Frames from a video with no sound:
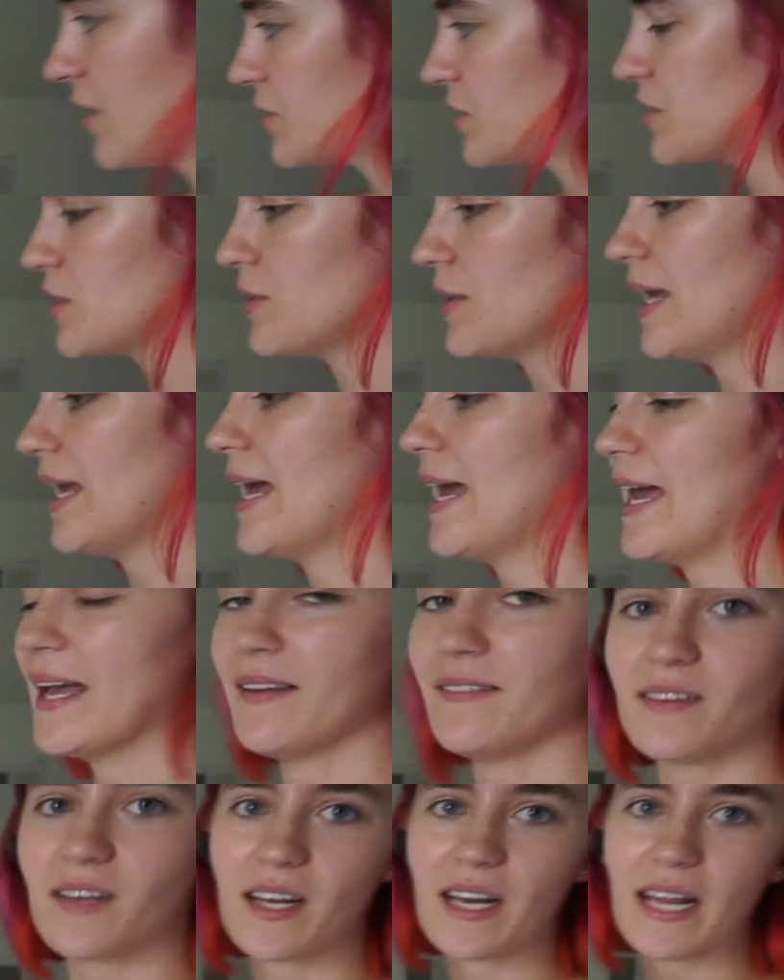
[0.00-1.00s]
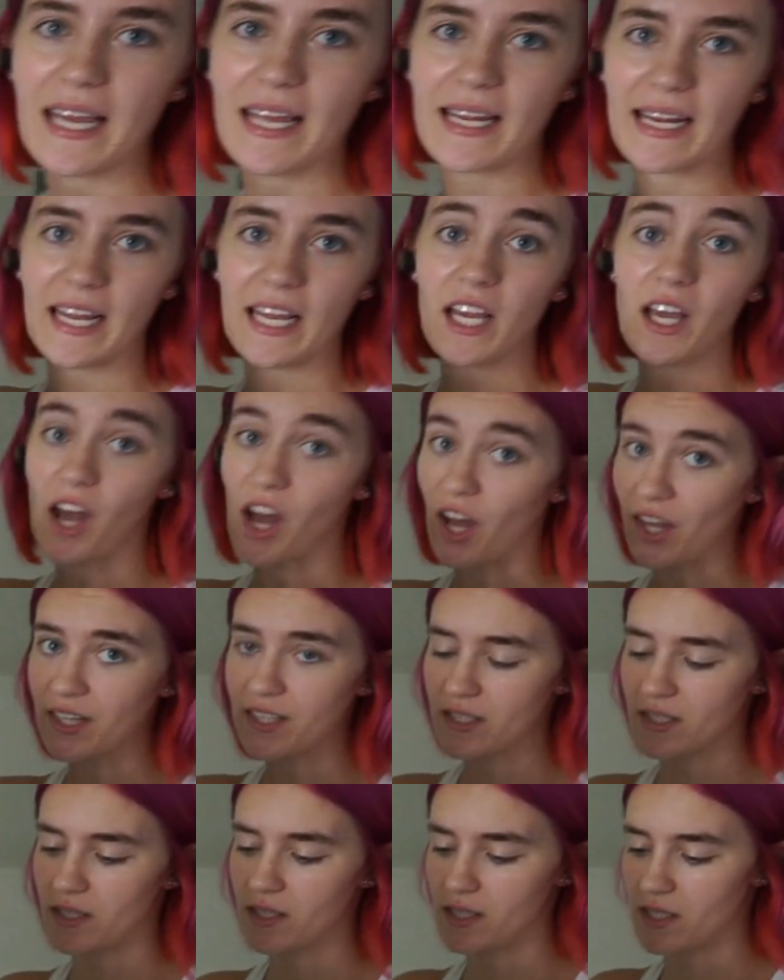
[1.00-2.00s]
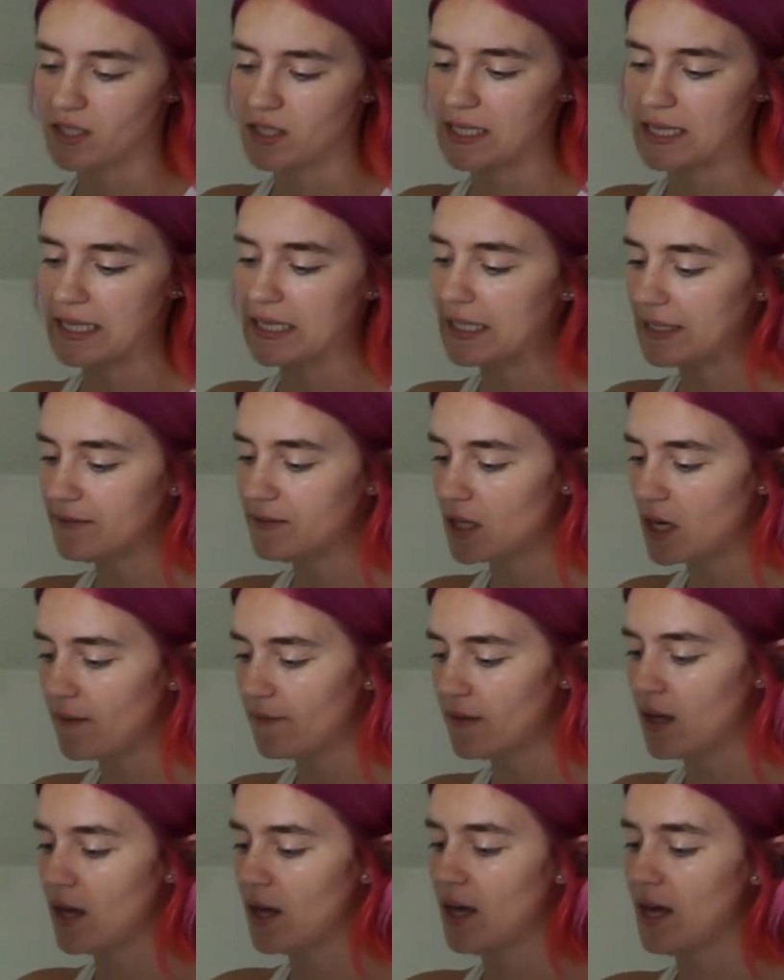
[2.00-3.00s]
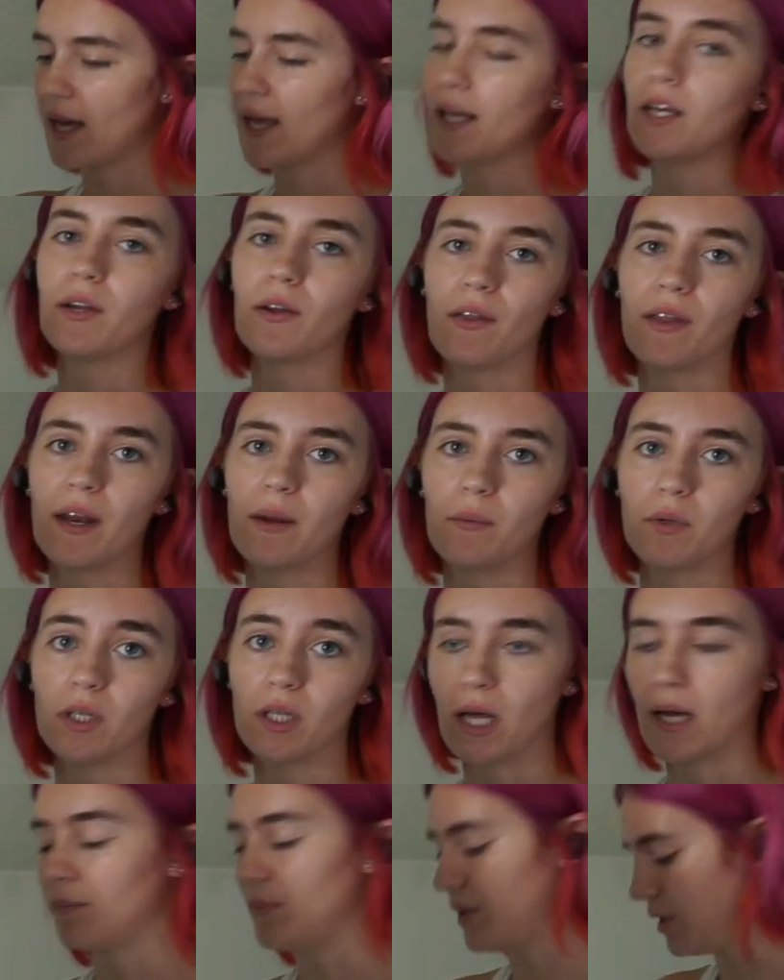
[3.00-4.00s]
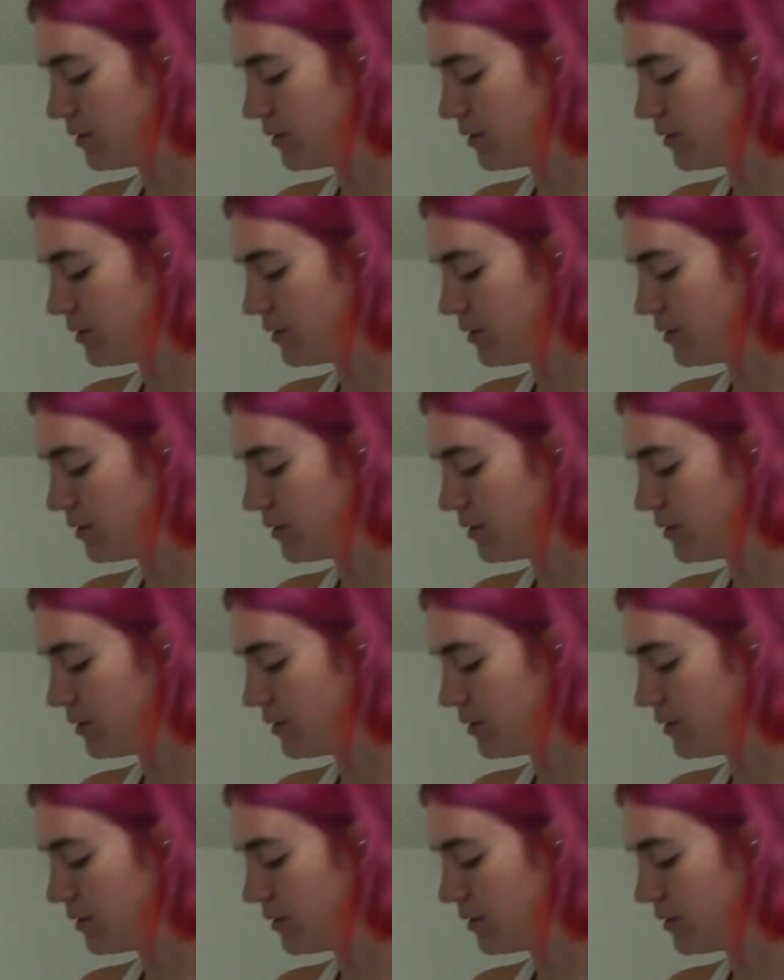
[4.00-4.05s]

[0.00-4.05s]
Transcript: so I have gone ahead and cut the sleeves off. I know that I will not be